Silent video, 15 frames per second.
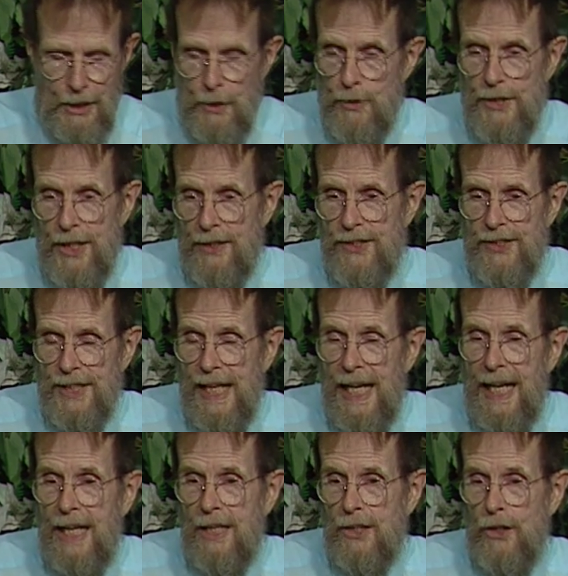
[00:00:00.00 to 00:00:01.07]
You just
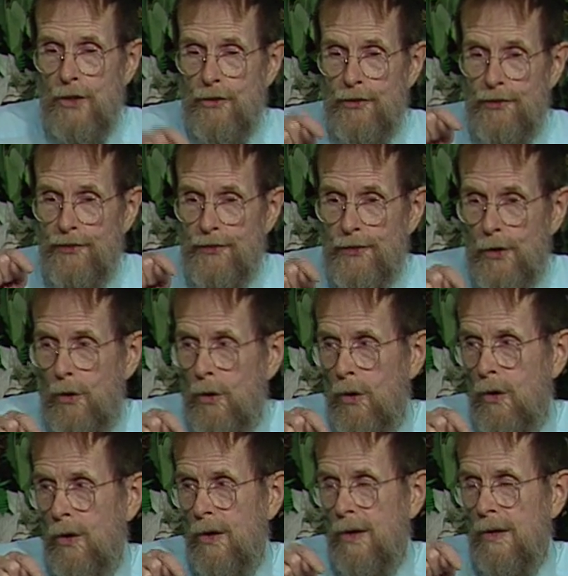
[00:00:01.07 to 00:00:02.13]
can't
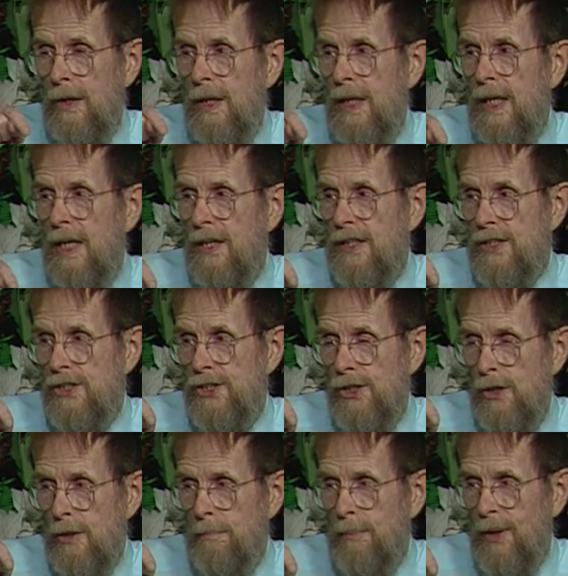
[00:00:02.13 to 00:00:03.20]
store the
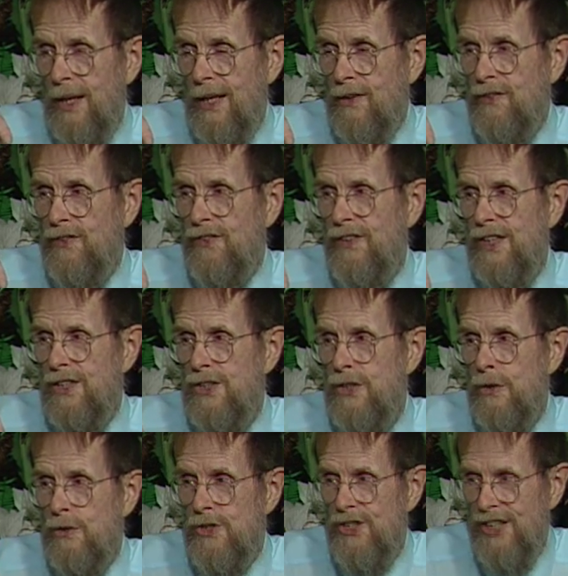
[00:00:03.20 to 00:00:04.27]
surplus that
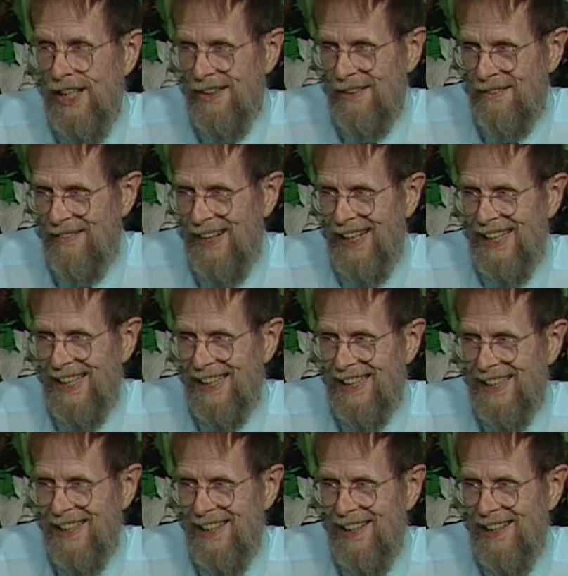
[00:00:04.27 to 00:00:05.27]
you generate.